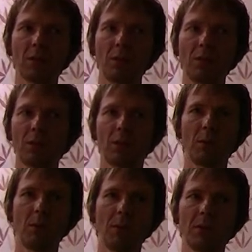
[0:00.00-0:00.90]
Do
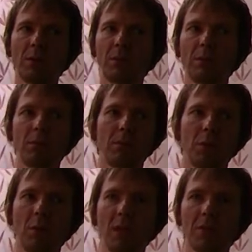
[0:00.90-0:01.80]
we want to
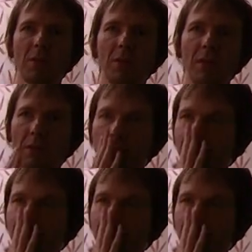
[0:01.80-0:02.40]
do questions now?